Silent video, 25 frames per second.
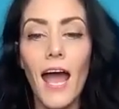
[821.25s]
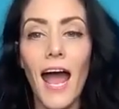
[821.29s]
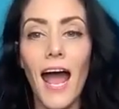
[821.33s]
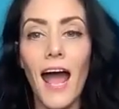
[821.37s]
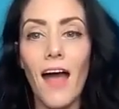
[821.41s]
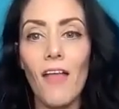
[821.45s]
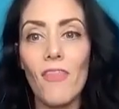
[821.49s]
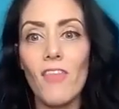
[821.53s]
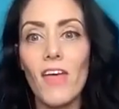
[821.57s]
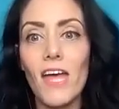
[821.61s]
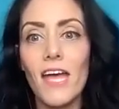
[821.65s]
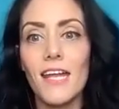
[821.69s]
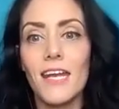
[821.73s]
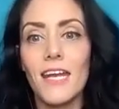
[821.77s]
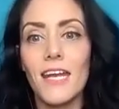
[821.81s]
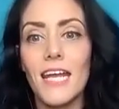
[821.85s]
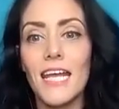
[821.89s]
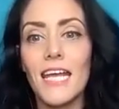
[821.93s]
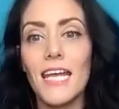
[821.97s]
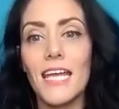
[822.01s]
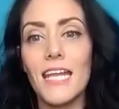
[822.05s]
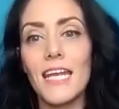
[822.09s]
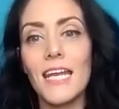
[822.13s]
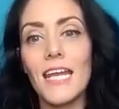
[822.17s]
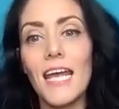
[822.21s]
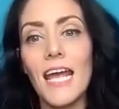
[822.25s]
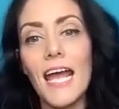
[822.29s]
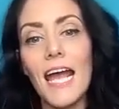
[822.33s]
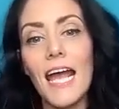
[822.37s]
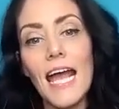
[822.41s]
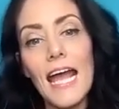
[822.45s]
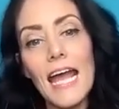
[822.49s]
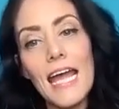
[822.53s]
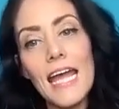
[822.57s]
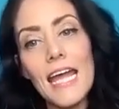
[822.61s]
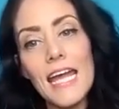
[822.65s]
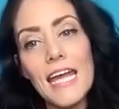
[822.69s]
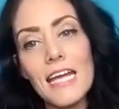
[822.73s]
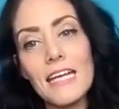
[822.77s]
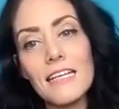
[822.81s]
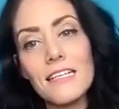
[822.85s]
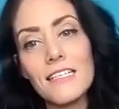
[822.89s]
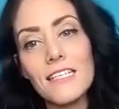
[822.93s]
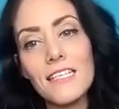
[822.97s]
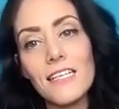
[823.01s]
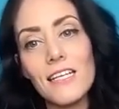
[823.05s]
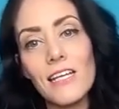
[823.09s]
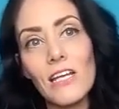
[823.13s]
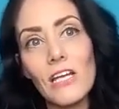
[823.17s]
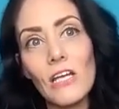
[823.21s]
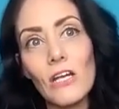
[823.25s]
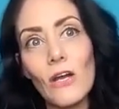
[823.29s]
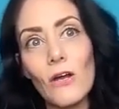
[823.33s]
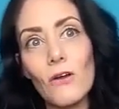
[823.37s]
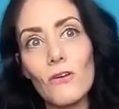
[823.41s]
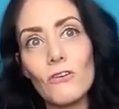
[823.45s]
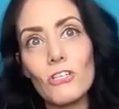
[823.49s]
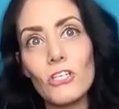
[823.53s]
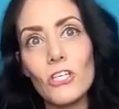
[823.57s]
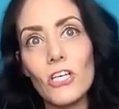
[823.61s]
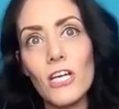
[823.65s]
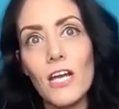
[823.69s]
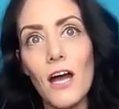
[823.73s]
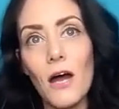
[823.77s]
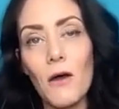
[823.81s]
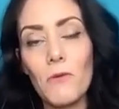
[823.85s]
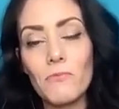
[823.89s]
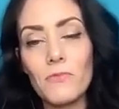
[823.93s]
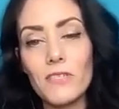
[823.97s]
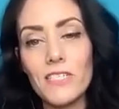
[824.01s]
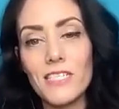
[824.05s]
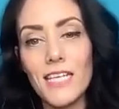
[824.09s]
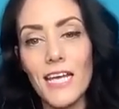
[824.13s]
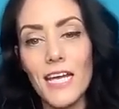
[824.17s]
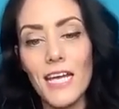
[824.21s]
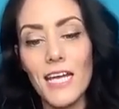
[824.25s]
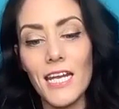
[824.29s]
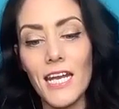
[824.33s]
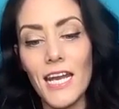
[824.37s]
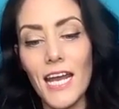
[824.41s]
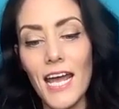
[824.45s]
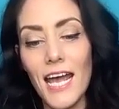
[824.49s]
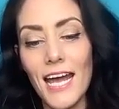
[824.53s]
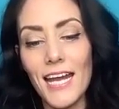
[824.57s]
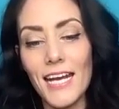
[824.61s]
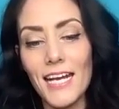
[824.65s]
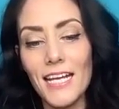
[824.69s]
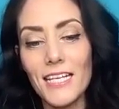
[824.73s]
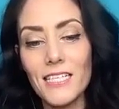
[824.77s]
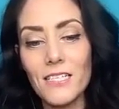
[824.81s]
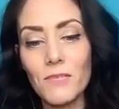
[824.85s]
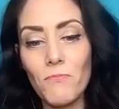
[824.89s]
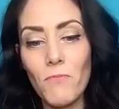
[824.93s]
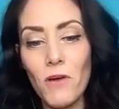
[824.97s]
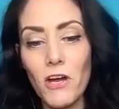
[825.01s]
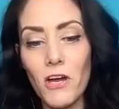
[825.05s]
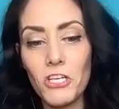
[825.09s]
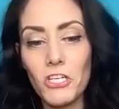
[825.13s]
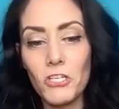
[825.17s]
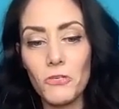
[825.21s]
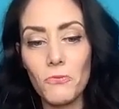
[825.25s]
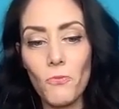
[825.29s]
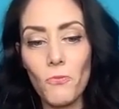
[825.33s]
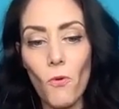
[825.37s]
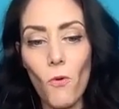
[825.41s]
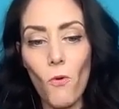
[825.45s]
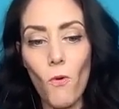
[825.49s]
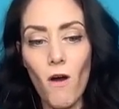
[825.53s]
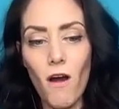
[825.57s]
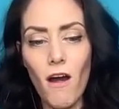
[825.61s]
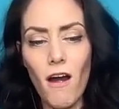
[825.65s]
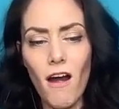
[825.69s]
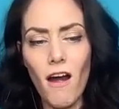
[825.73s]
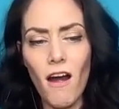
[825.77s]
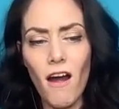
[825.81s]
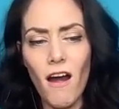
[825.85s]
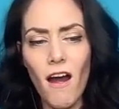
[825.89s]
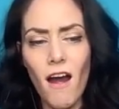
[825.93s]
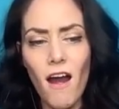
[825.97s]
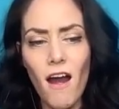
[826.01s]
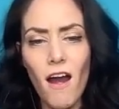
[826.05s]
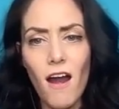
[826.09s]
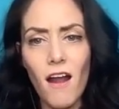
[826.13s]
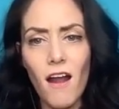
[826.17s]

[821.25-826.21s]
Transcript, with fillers: And then in eight, yeah. you know, she comes in and it's much more,